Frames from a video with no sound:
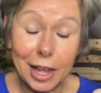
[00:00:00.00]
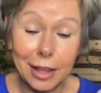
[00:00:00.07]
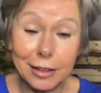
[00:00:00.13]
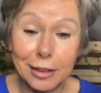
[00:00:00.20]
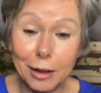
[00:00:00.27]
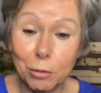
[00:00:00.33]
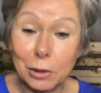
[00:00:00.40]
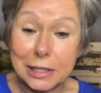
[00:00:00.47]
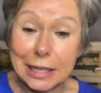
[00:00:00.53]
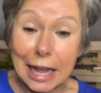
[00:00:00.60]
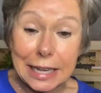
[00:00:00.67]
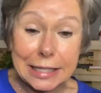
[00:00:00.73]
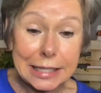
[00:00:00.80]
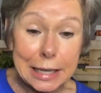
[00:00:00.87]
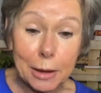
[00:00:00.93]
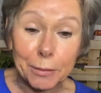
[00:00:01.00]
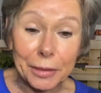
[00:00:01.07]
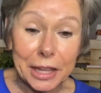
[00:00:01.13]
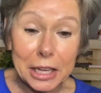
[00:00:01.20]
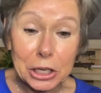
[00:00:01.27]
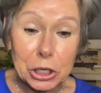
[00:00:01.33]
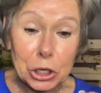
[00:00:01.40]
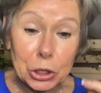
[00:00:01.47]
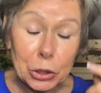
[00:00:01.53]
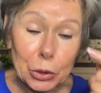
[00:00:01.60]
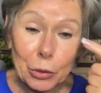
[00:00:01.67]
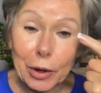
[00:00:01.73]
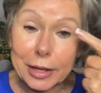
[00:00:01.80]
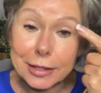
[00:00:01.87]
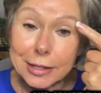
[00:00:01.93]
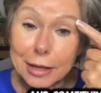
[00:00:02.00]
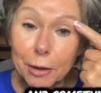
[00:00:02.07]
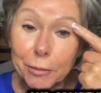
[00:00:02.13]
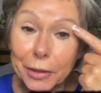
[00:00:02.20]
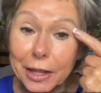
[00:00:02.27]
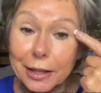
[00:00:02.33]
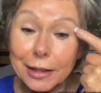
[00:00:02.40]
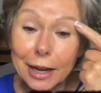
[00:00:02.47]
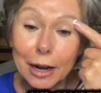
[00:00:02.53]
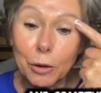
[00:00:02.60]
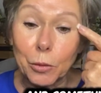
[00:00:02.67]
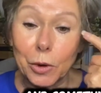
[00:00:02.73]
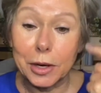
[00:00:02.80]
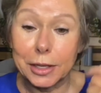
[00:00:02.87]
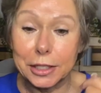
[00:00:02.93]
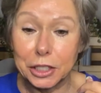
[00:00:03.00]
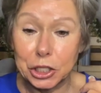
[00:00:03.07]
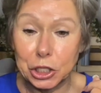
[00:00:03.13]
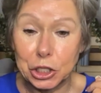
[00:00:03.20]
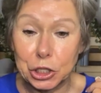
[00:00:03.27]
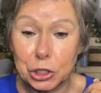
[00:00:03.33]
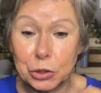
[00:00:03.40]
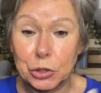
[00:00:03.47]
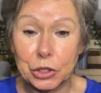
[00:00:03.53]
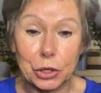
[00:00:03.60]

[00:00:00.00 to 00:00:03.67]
It was like something new and something that I wanted to do.